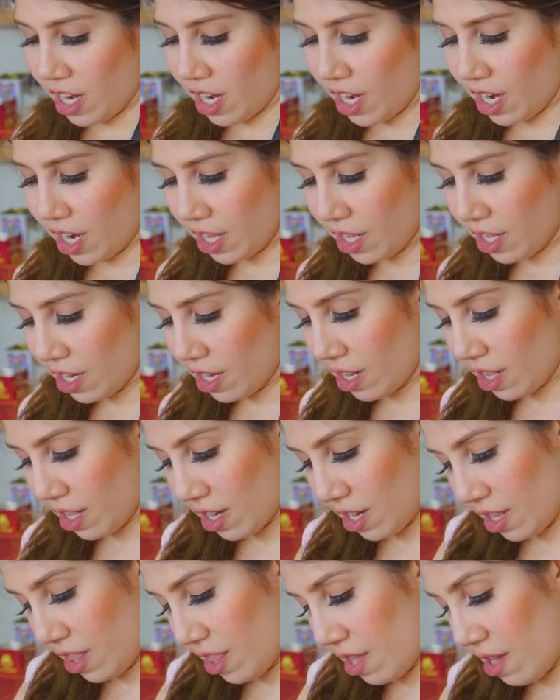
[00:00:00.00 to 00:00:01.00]
cut
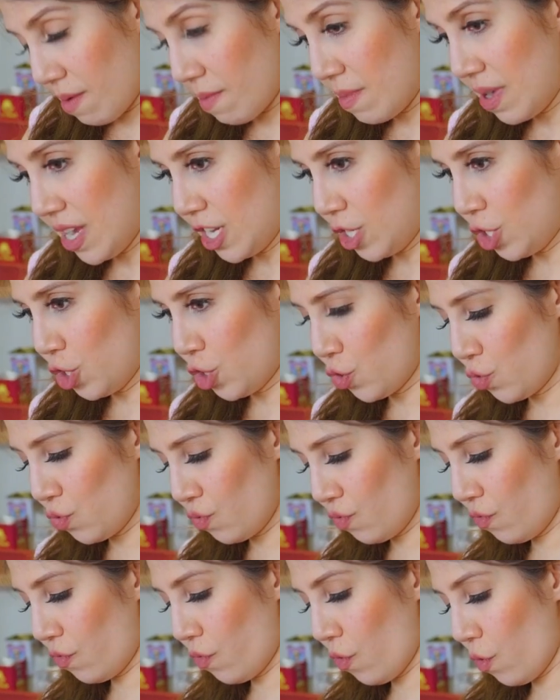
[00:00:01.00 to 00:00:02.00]
them into
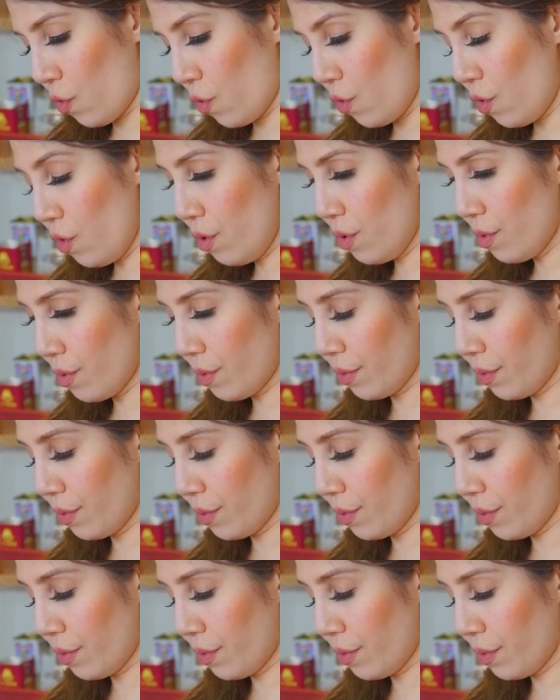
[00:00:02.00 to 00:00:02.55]
4.